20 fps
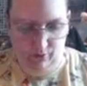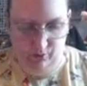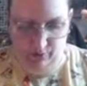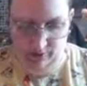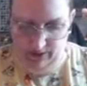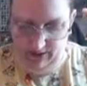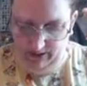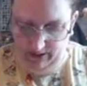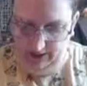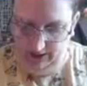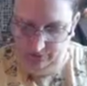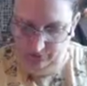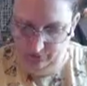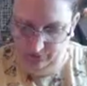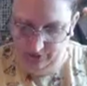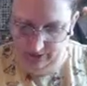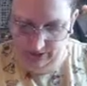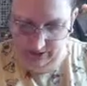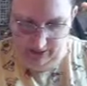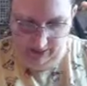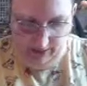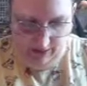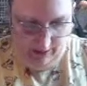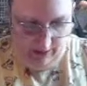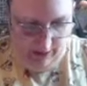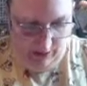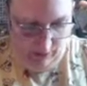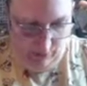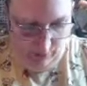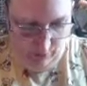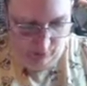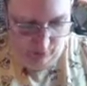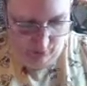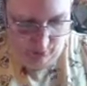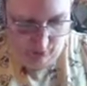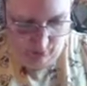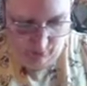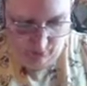really, really cute.